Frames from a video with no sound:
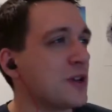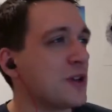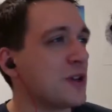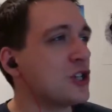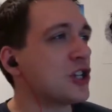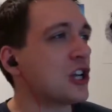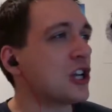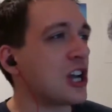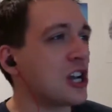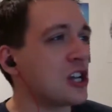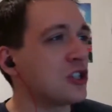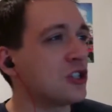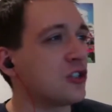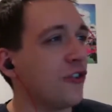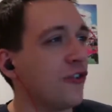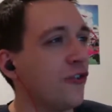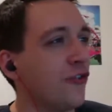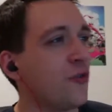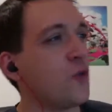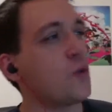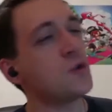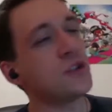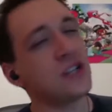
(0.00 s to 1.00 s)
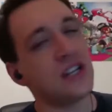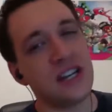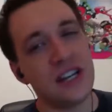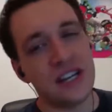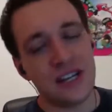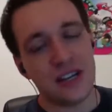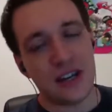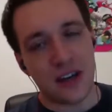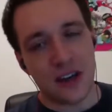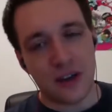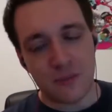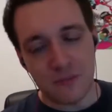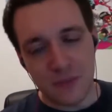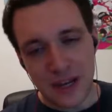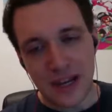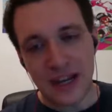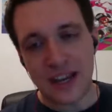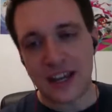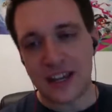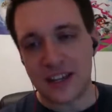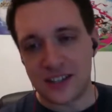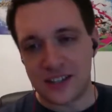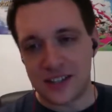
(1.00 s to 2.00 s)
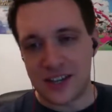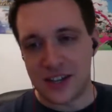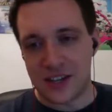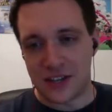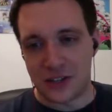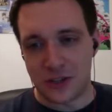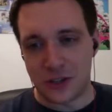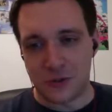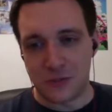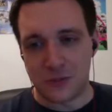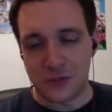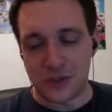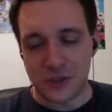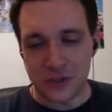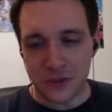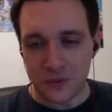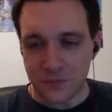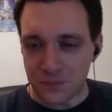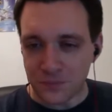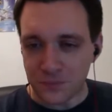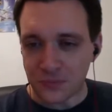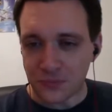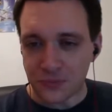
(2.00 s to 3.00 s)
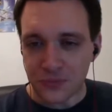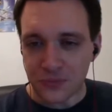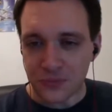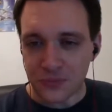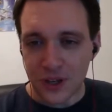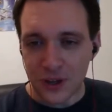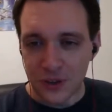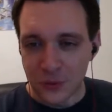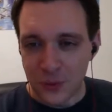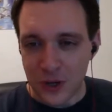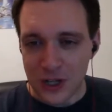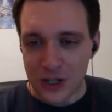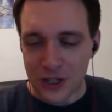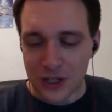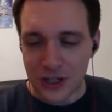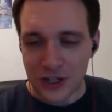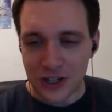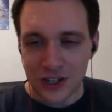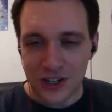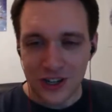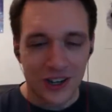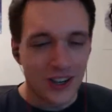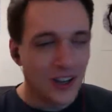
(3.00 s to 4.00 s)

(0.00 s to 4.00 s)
has been changed to 14 million systems, which,